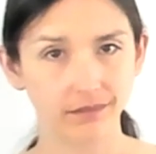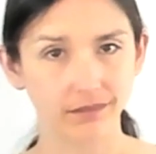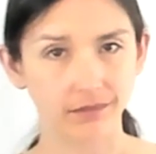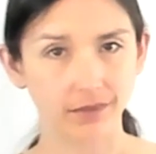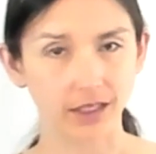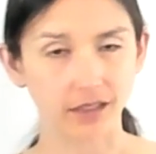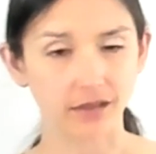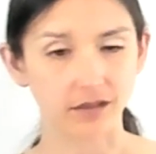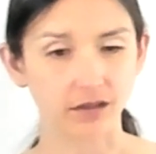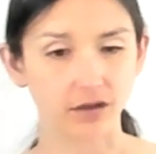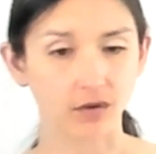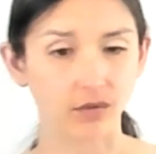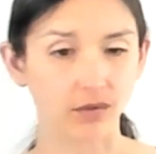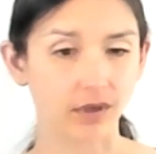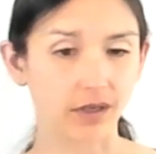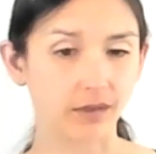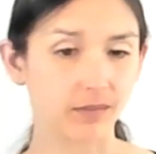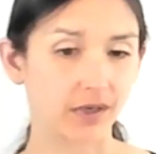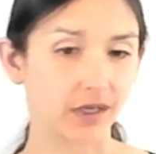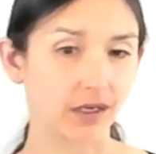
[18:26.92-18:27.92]
And so
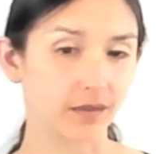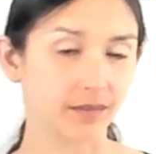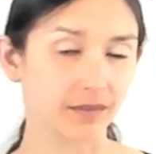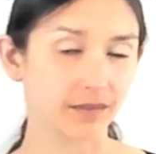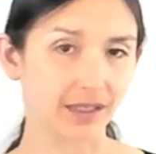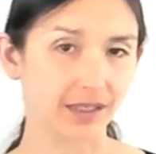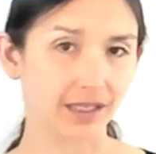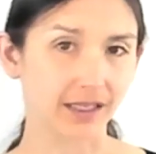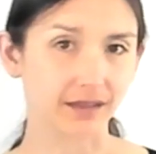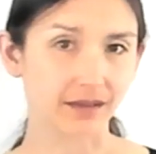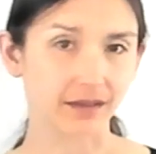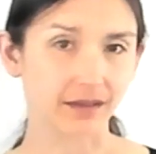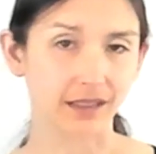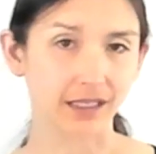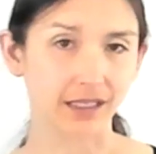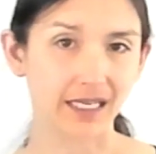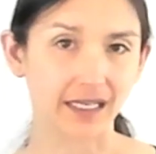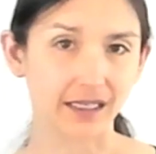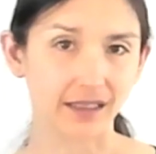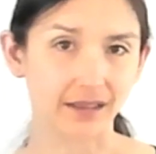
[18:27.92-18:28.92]
it becomes less and
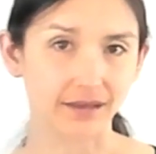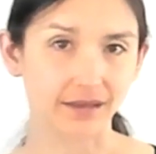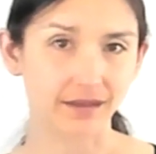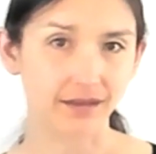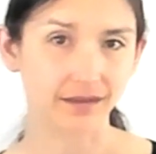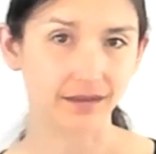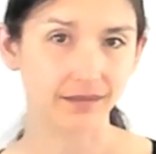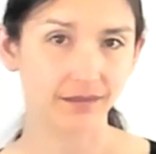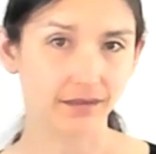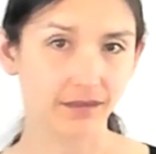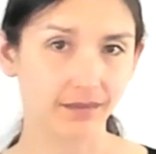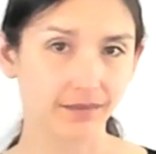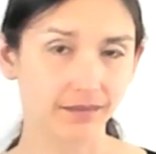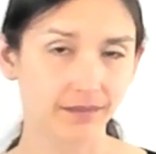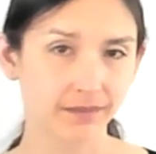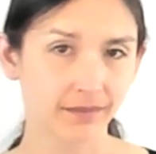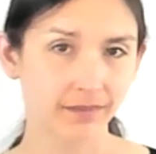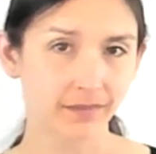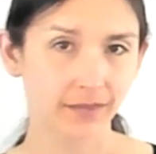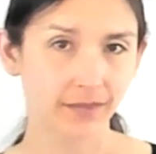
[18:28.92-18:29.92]
less.
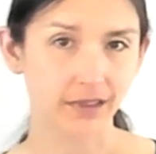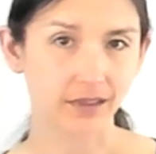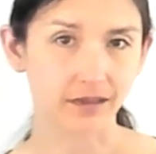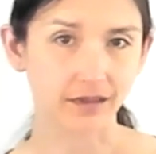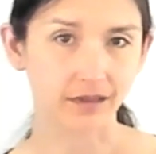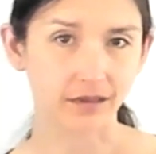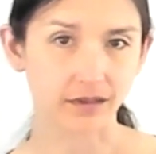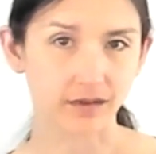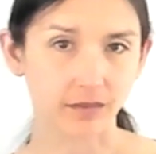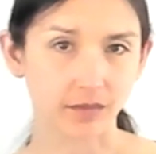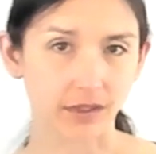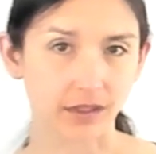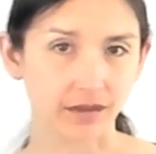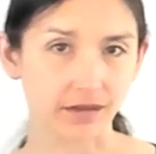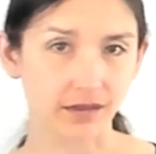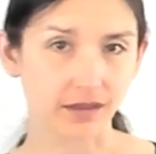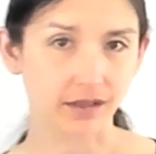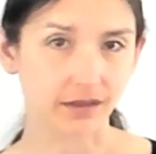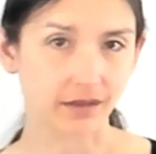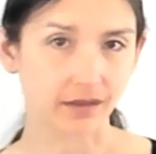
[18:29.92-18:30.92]
Does this make
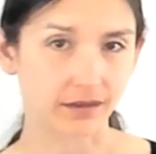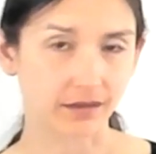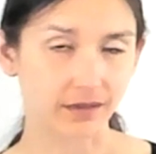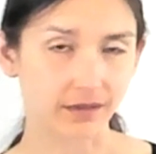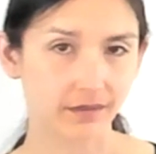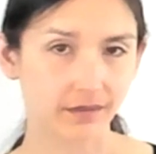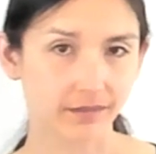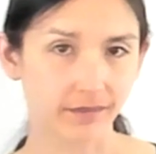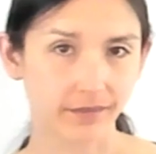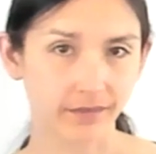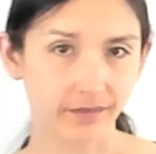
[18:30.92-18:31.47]
sense?